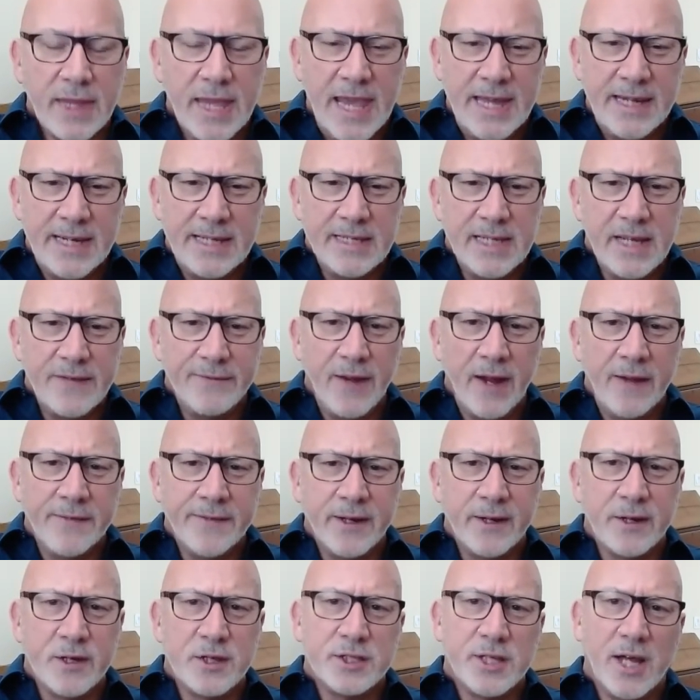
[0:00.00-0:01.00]
And in the event
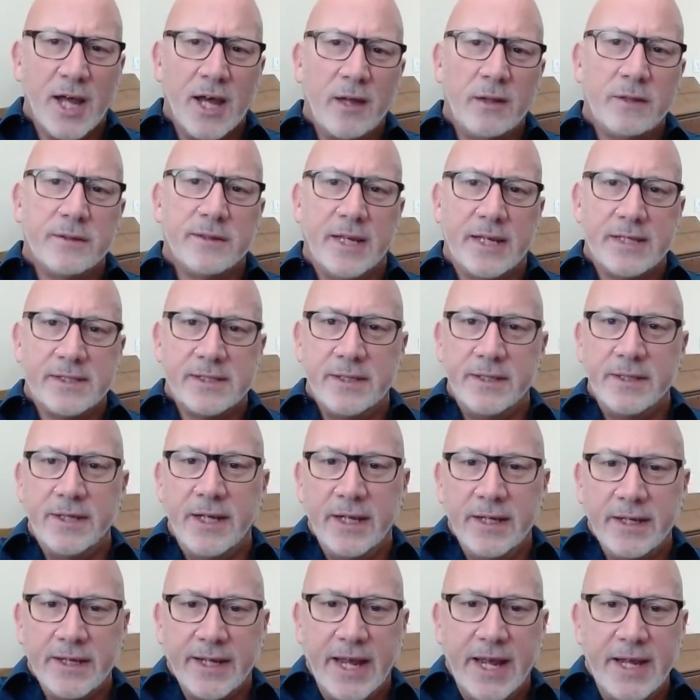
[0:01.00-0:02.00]
that your child doesn't
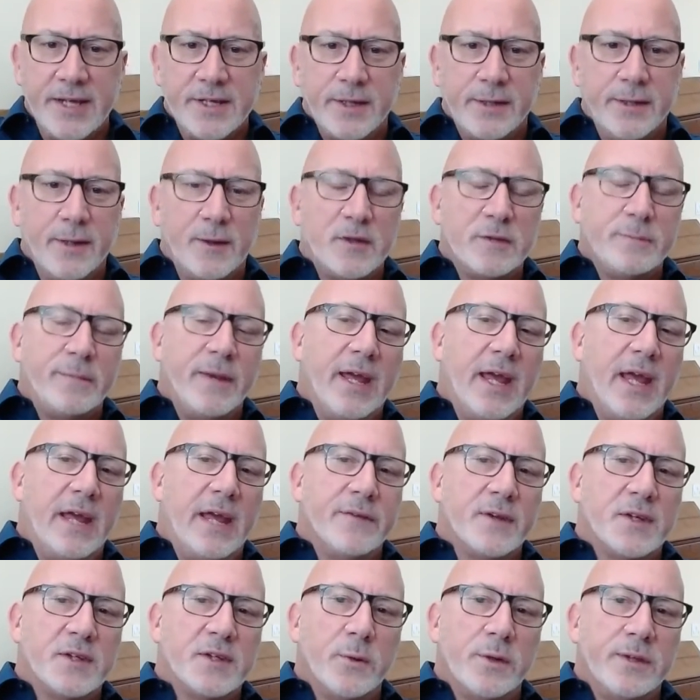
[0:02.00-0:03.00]
engage in those
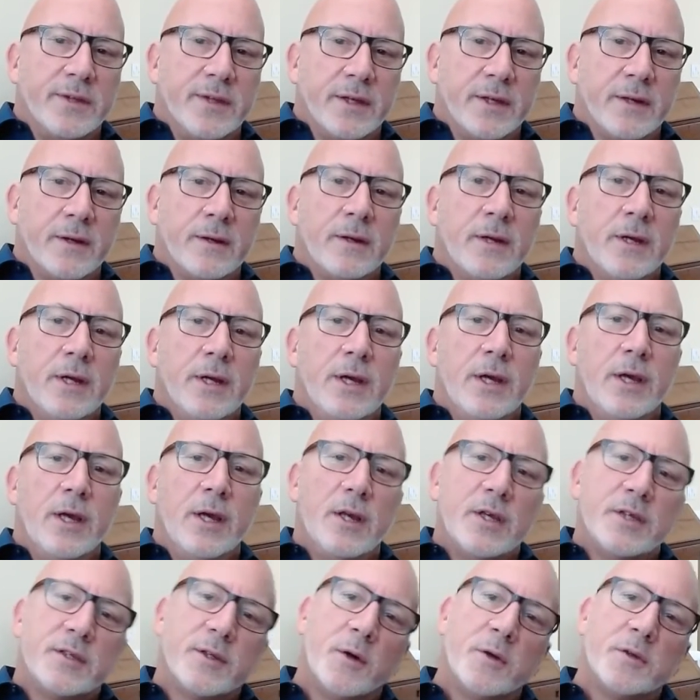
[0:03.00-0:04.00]
behaviors when their
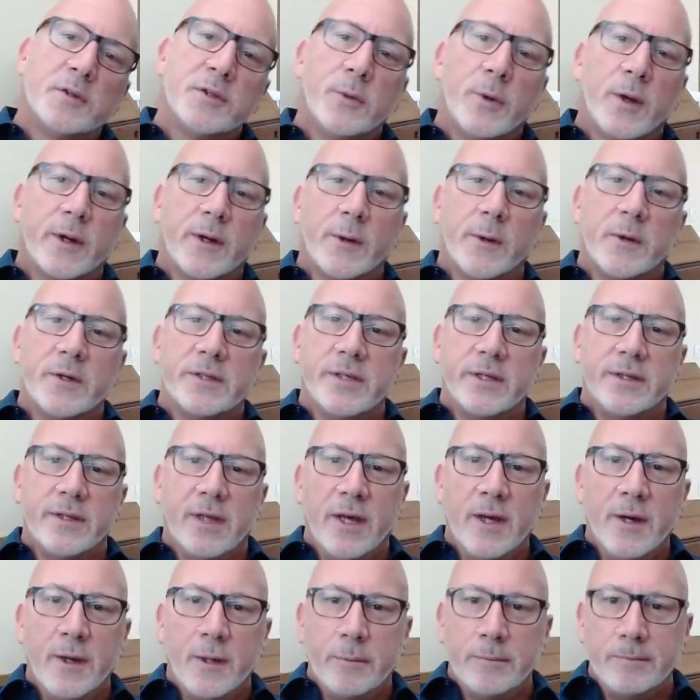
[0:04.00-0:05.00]
social worker is in the
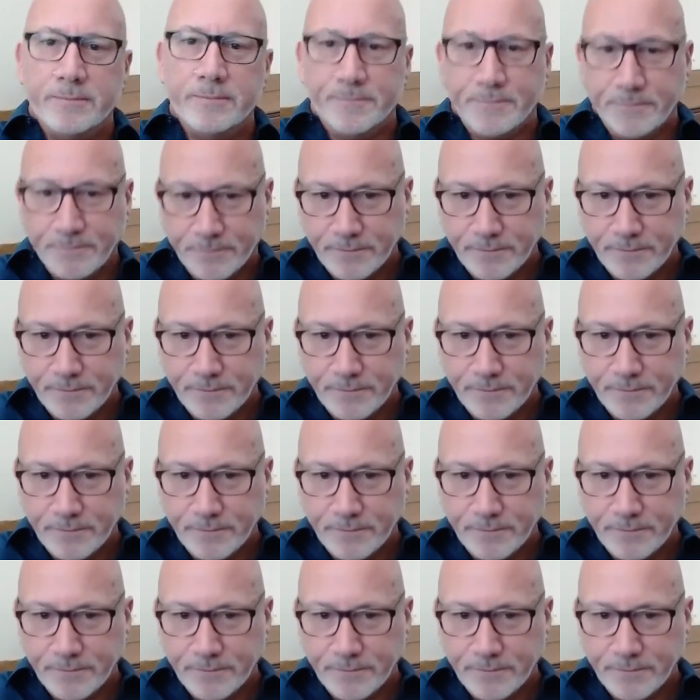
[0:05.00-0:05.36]
home,